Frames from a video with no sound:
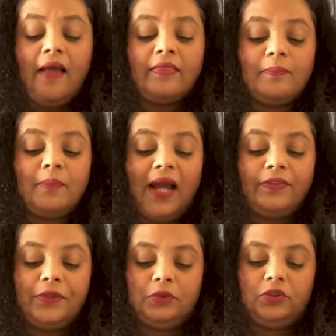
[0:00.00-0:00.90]
Then
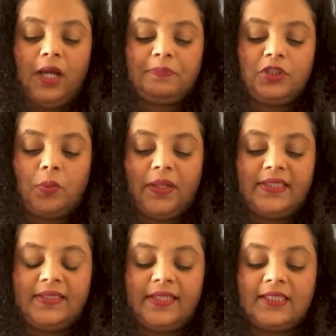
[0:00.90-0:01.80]
Matthew chapter
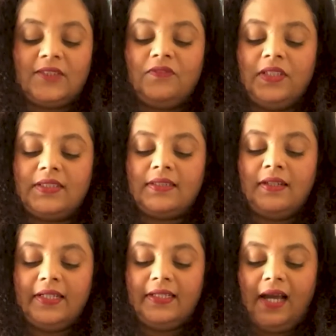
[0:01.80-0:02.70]
26 verse
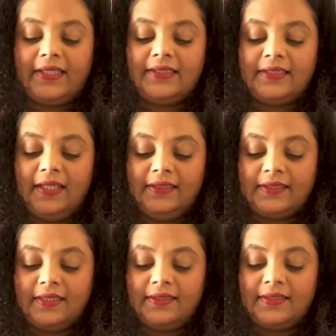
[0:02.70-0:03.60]
39
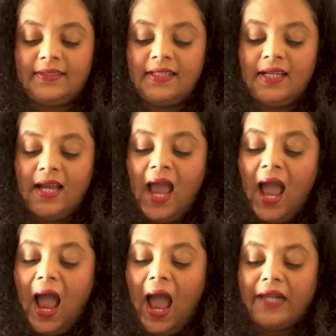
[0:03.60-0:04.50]
tells us,
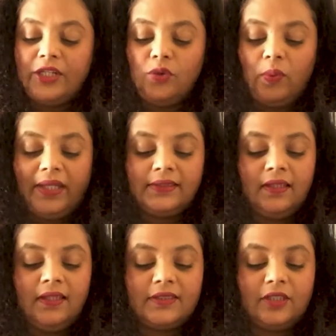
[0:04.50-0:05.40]
"And he went
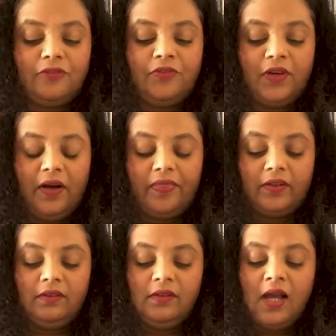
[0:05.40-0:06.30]
a little
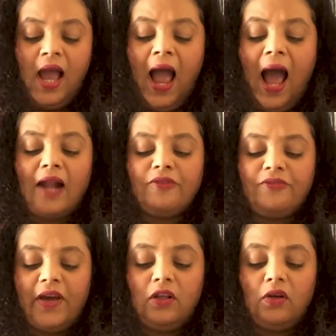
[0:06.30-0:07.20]
further and
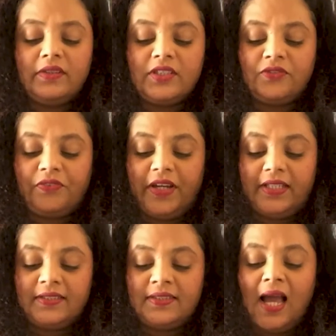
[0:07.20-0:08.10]
fell on his
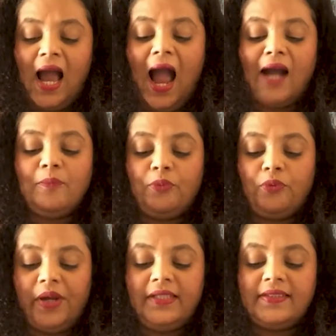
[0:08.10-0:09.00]
face and
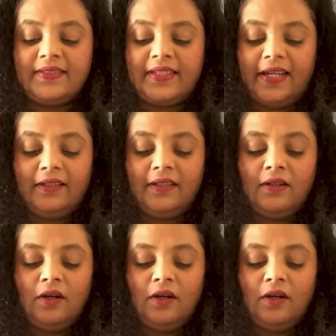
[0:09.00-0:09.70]
prayed, saying,